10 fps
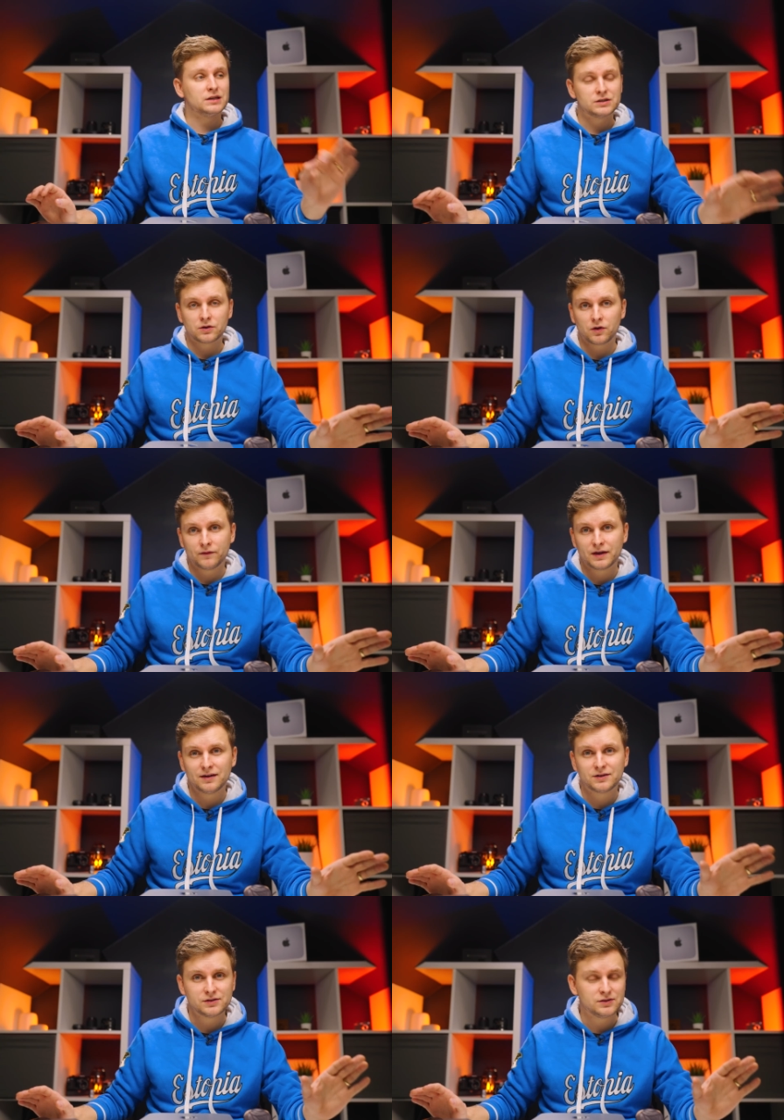So this dock over
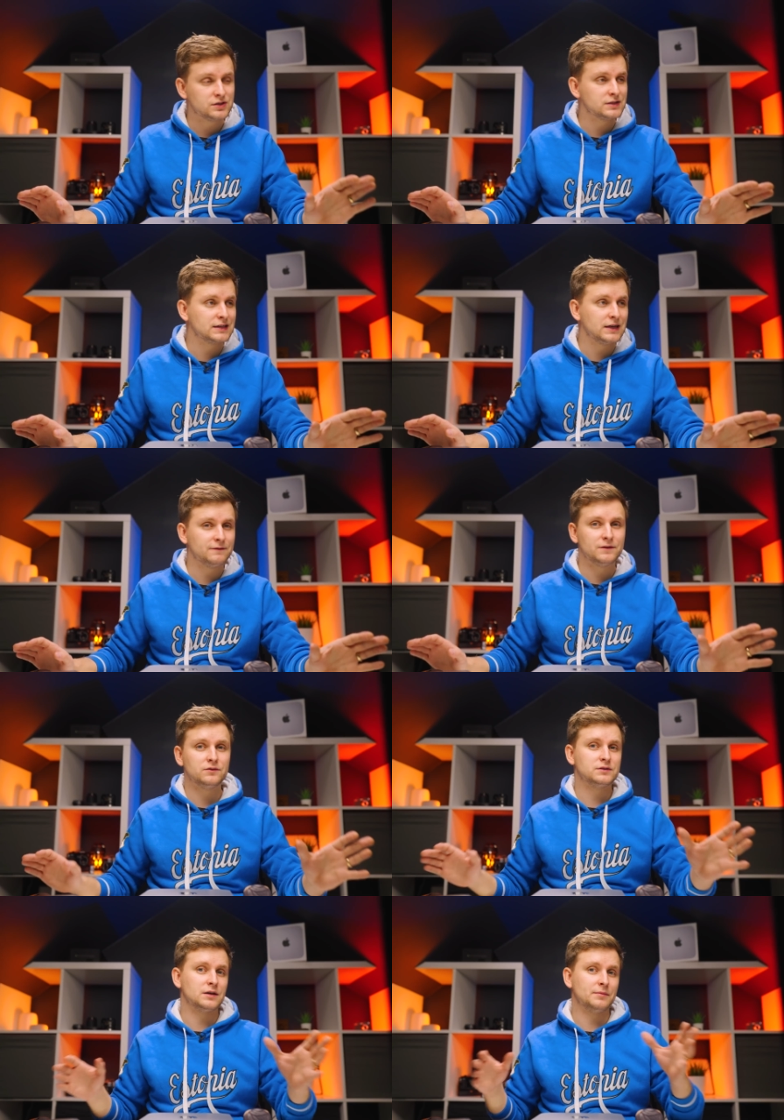here doesn't just give
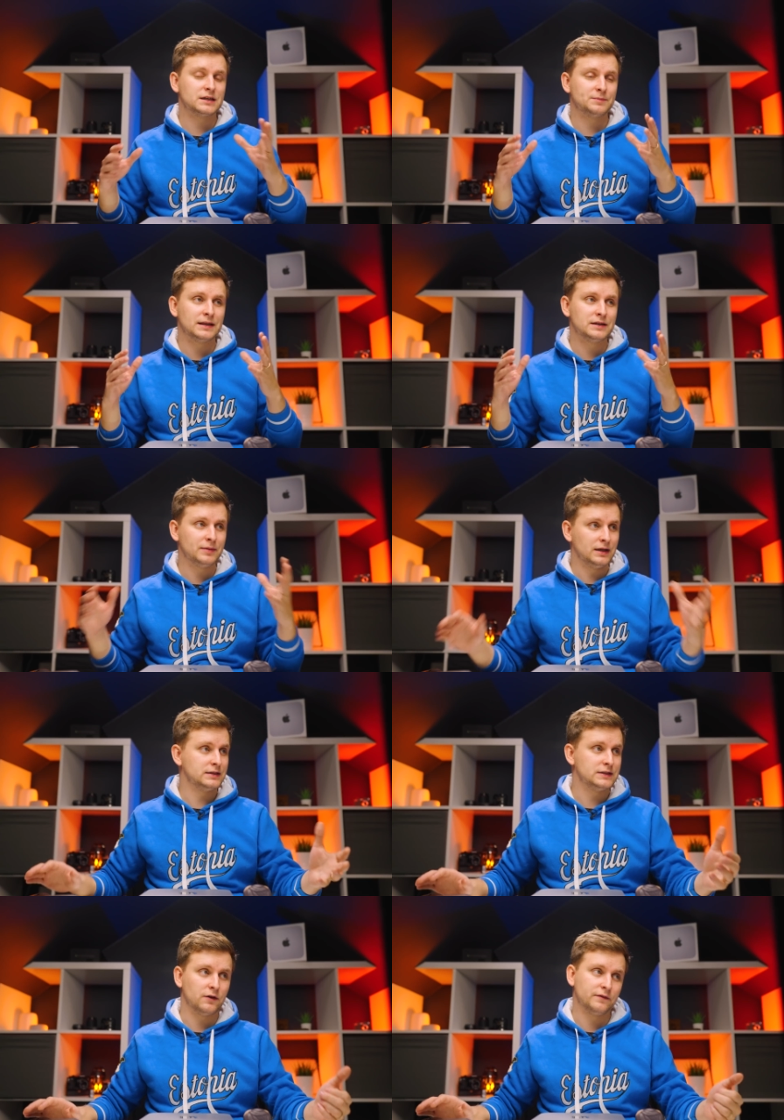you some
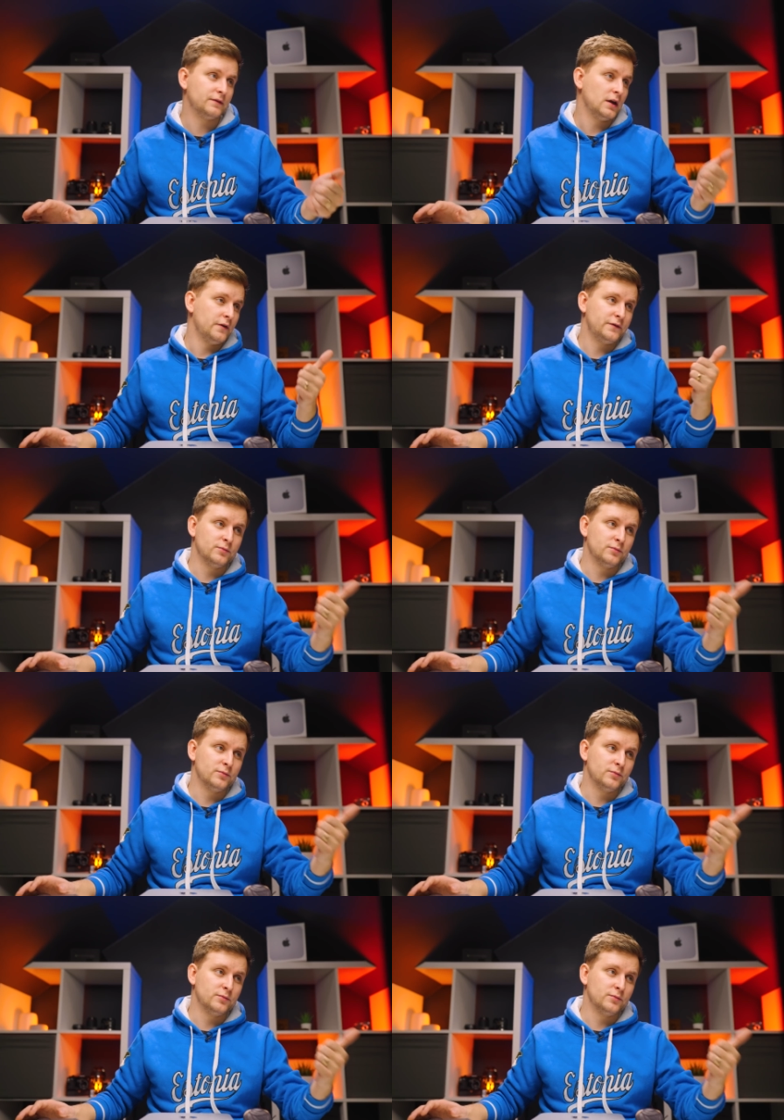expandability of a